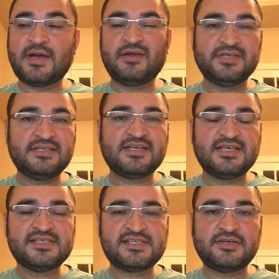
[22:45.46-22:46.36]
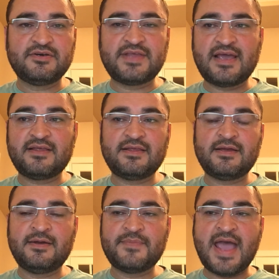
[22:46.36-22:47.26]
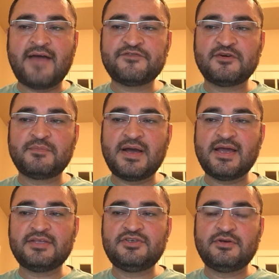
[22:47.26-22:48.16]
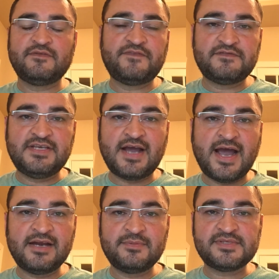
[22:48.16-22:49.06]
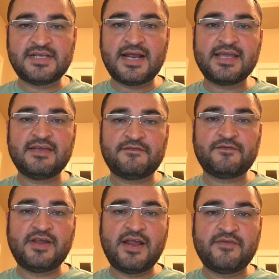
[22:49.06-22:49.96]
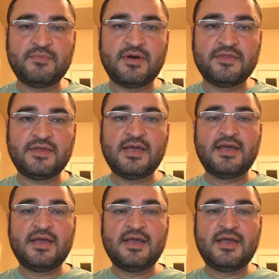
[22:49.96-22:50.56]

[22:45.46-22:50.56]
I'll need to consider that. After my 250 items that I get free every month,